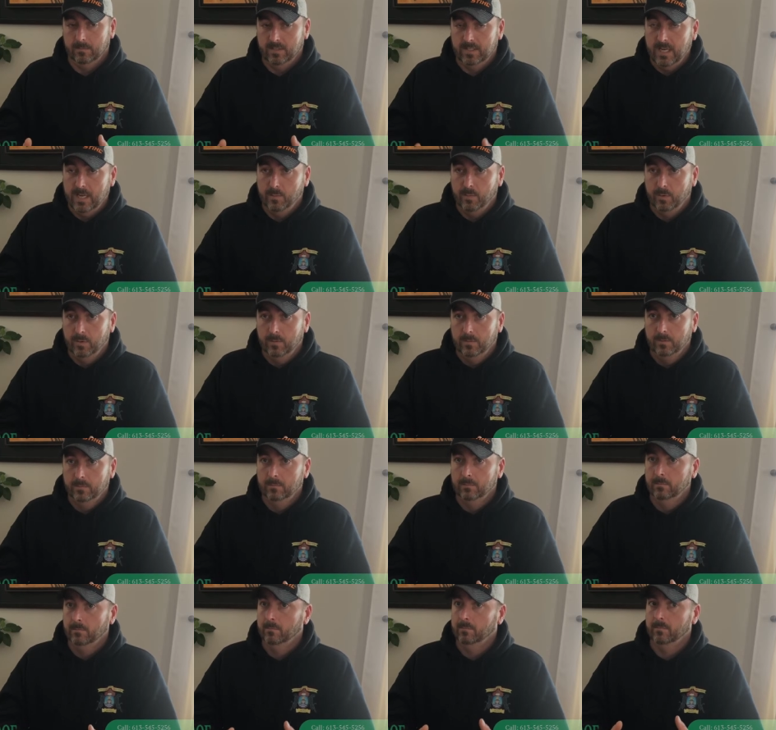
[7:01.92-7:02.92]
stable,
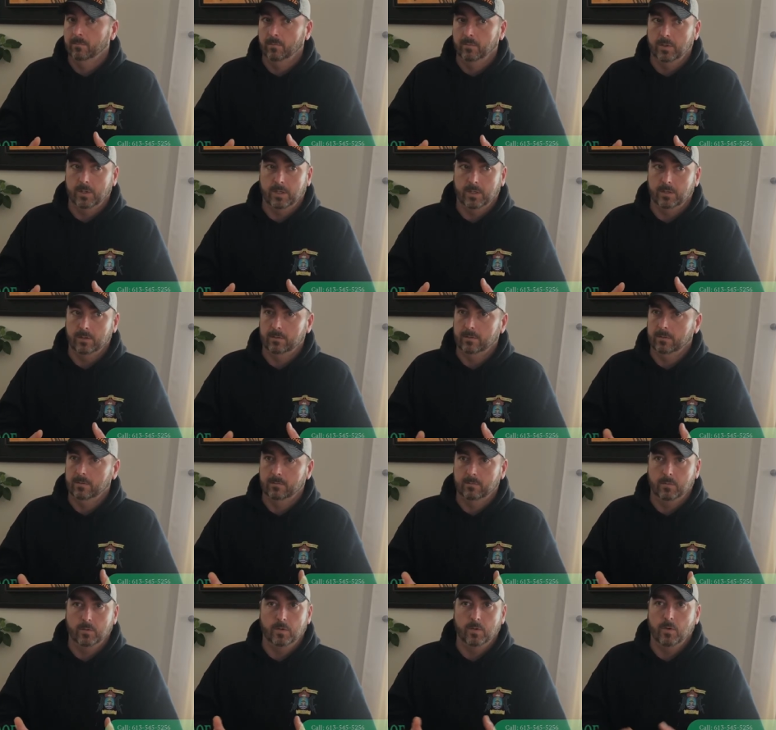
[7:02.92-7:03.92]
there's
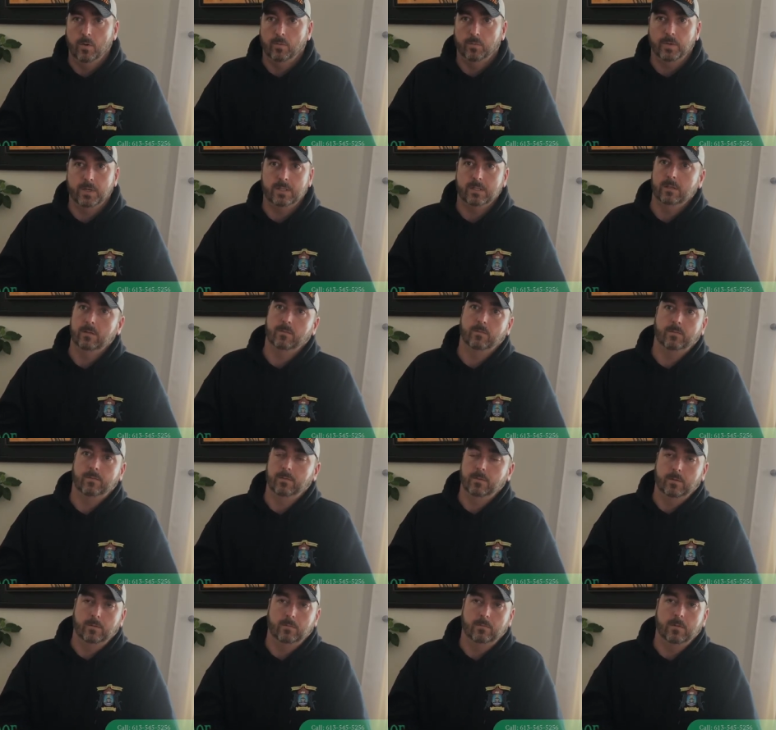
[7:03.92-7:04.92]
no reason for
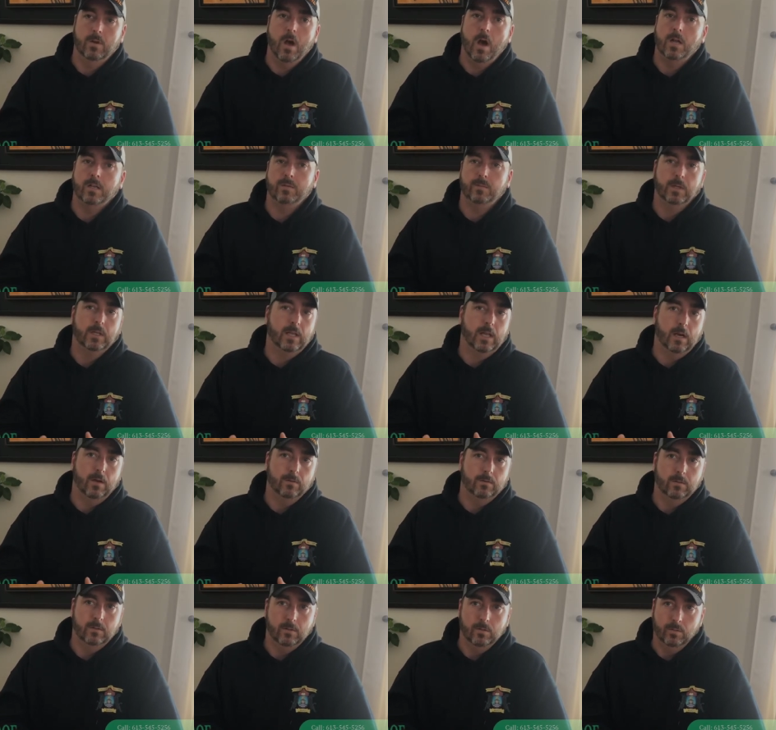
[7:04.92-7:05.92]
you not to be
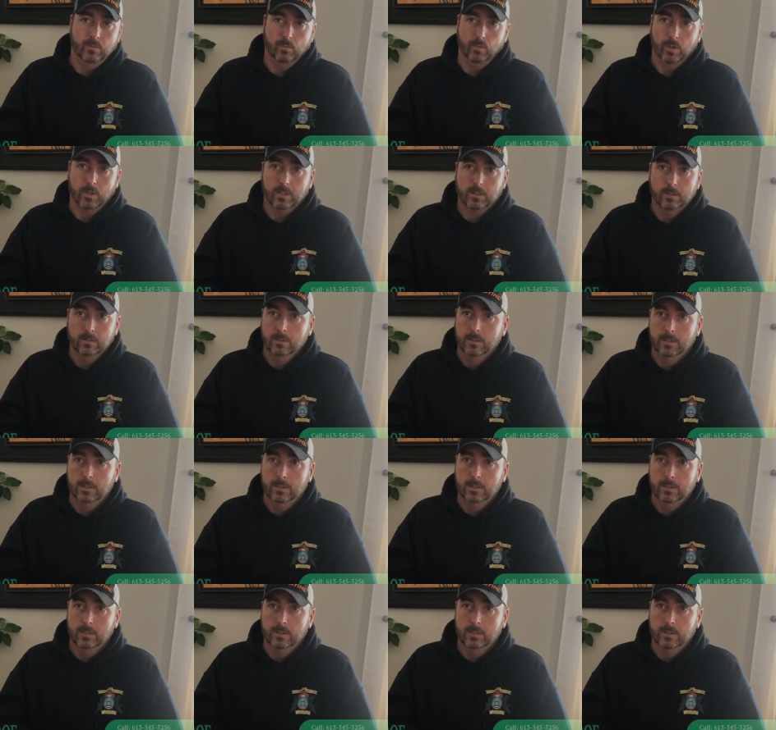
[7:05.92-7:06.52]
allowed to do the work.